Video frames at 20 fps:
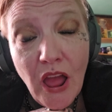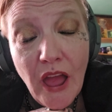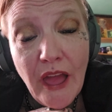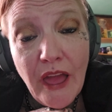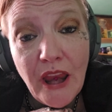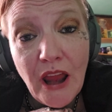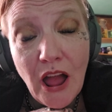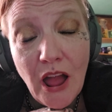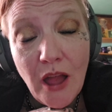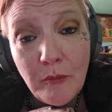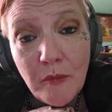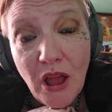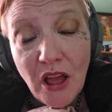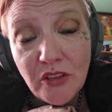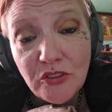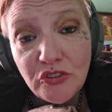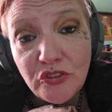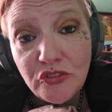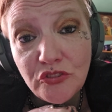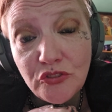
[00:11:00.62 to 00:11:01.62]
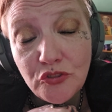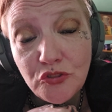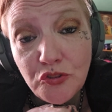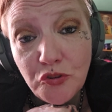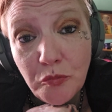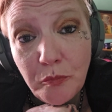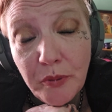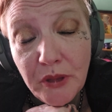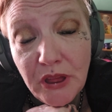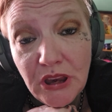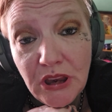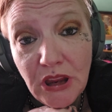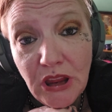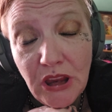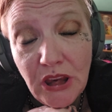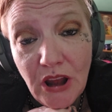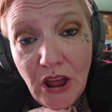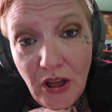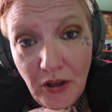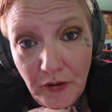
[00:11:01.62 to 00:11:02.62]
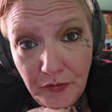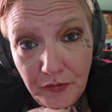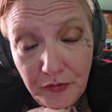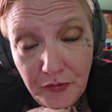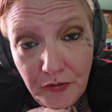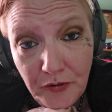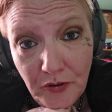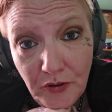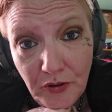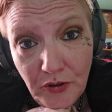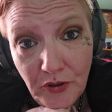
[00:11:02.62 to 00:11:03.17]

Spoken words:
And I am not stupid enough